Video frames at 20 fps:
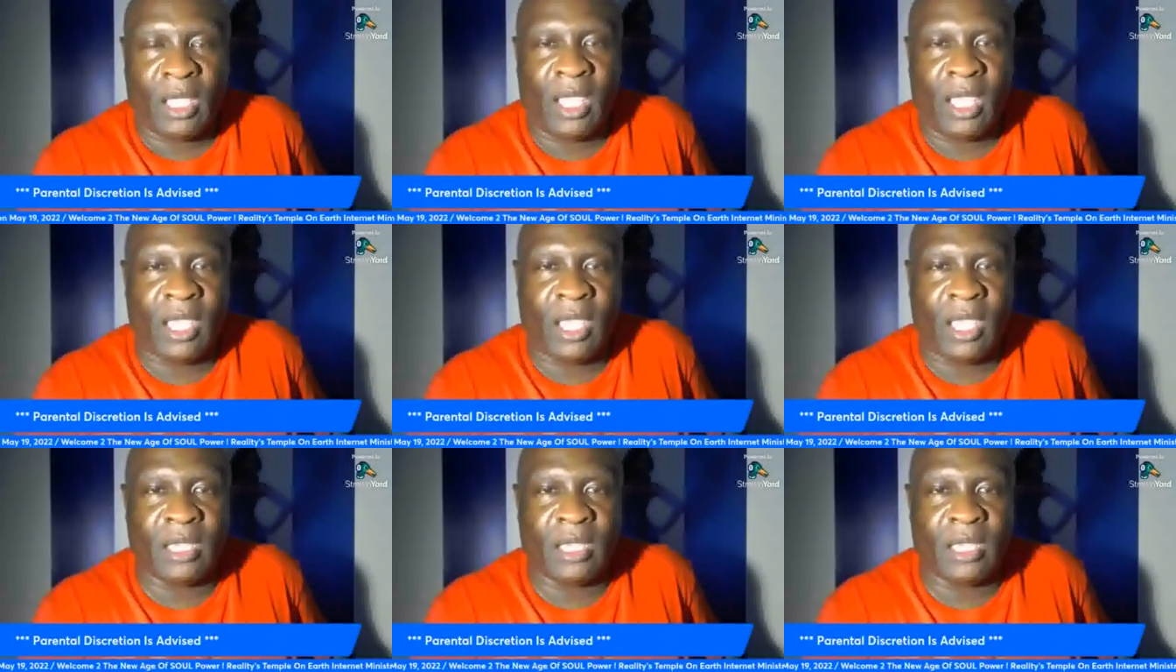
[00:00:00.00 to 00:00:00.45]

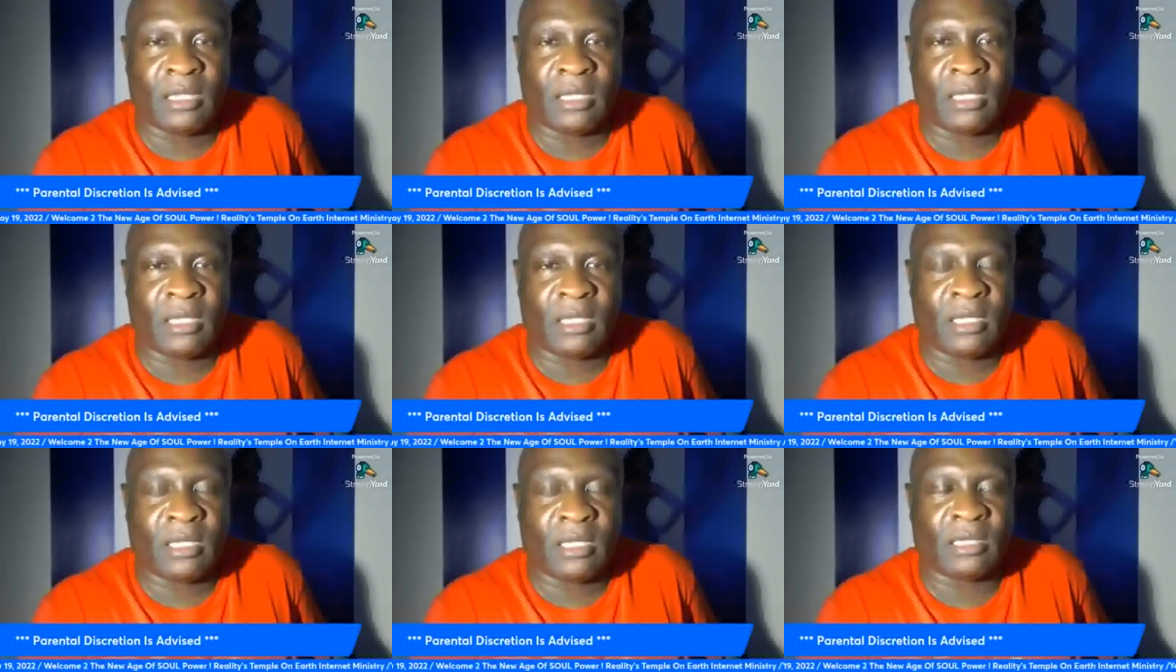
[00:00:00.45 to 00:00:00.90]
And
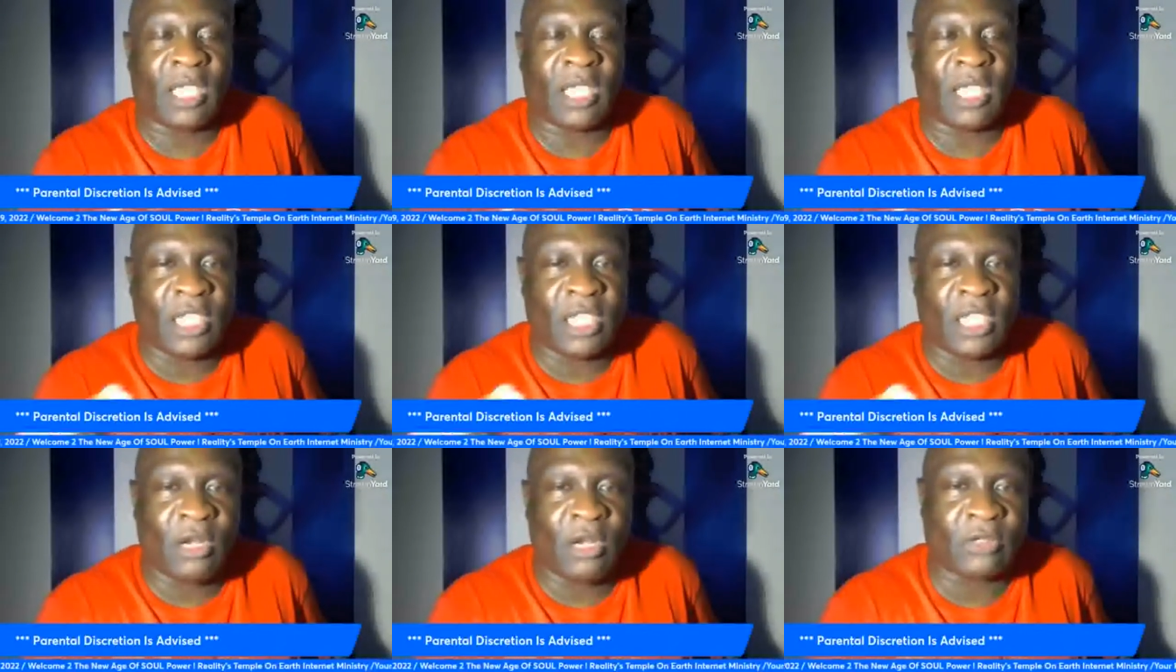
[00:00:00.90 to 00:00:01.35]
they
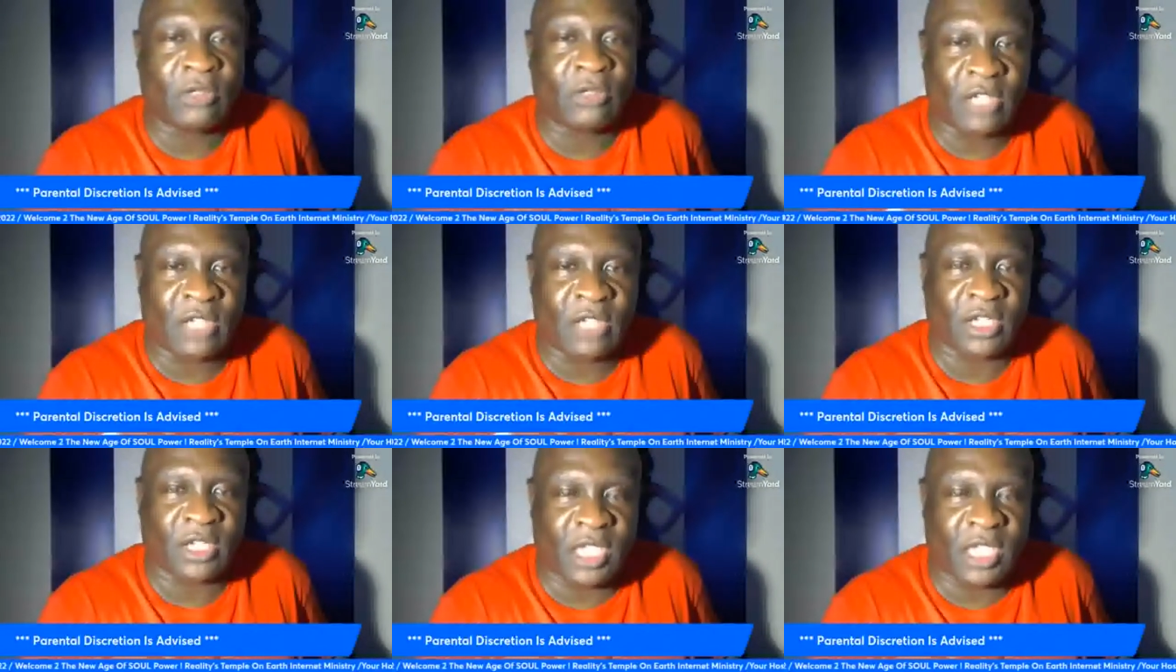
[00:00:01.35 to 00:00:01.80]
get on
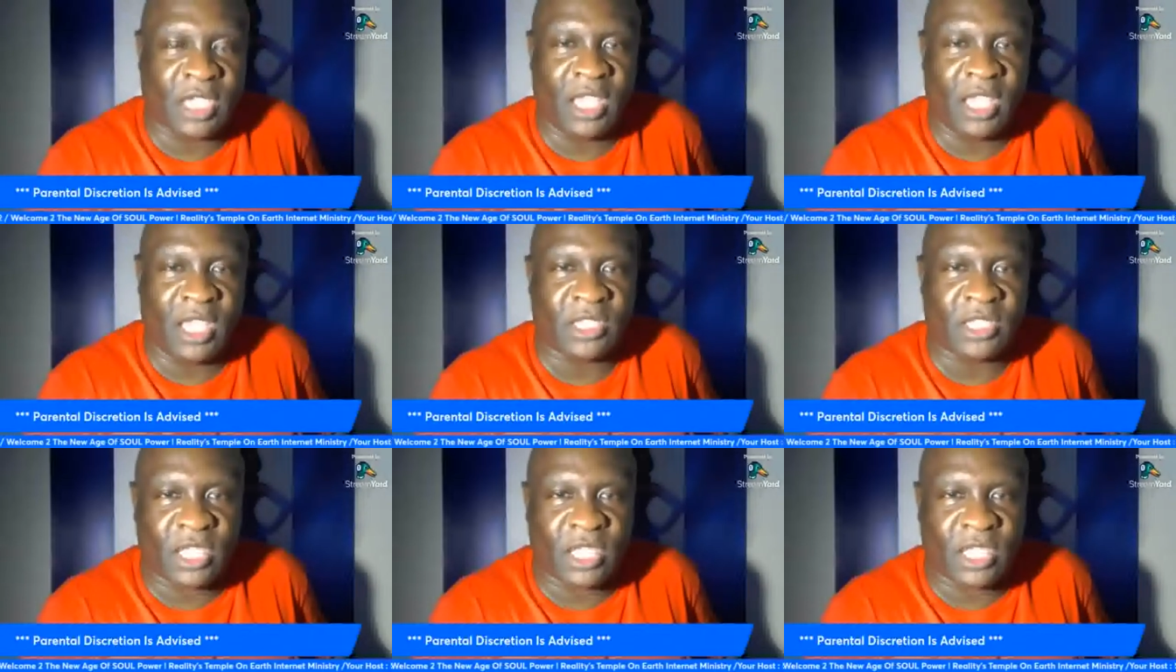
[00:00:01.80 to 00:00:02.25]
Dr.
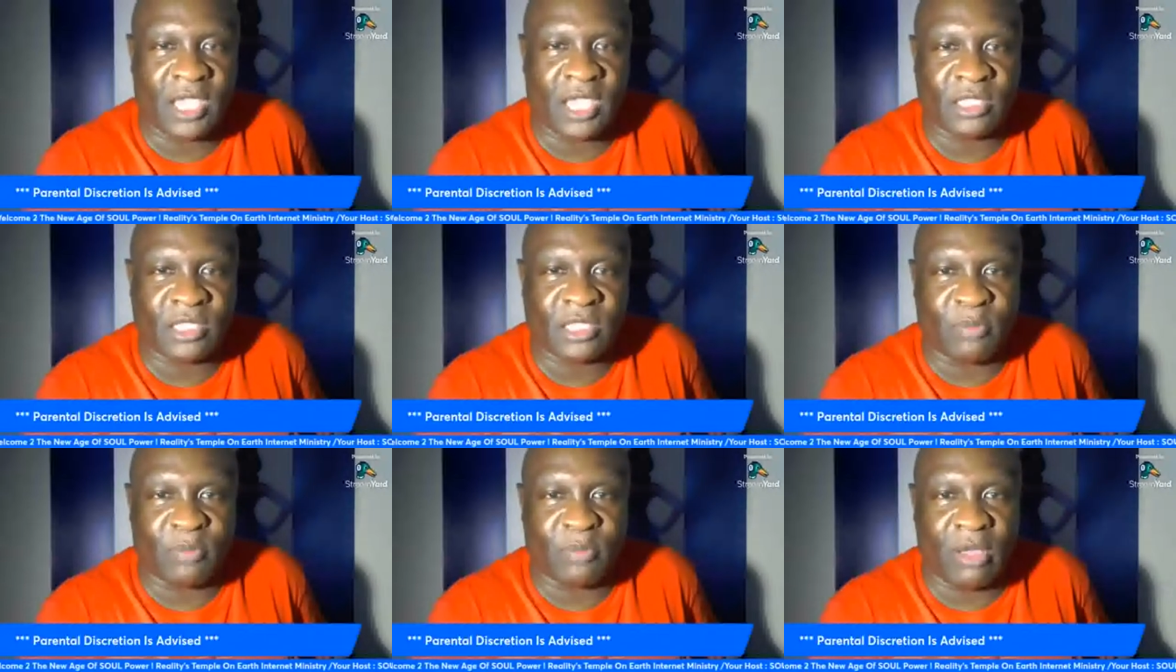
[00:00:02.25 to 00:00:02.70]
King's
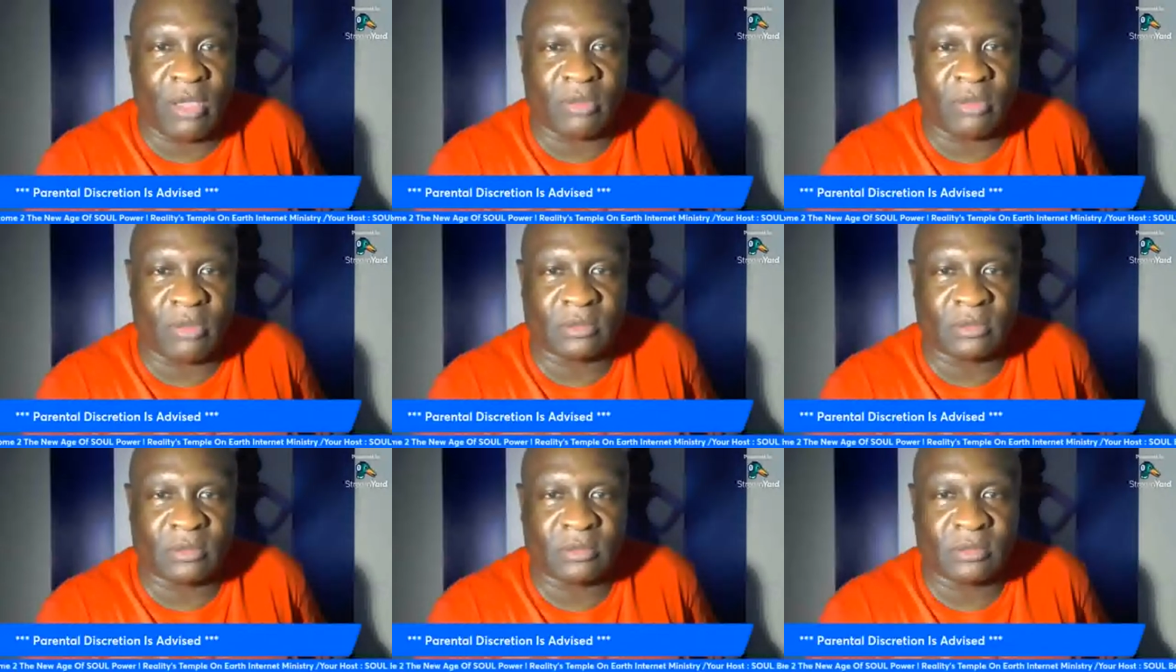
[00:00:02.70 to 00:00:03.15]
case
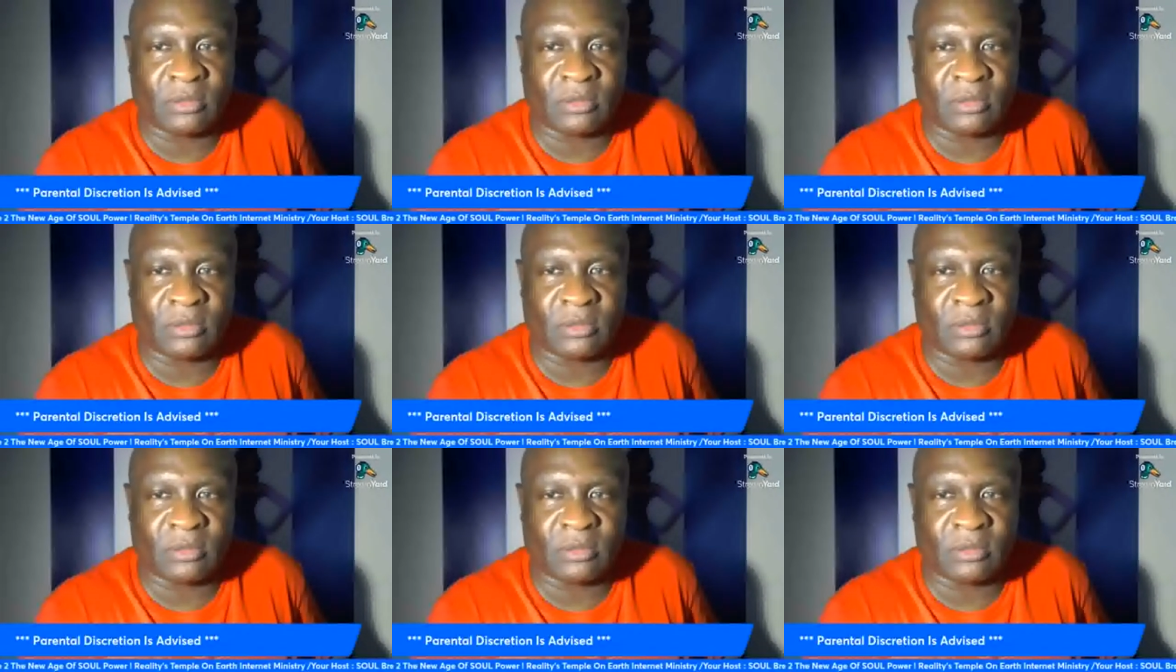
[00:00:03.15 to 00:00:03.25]
about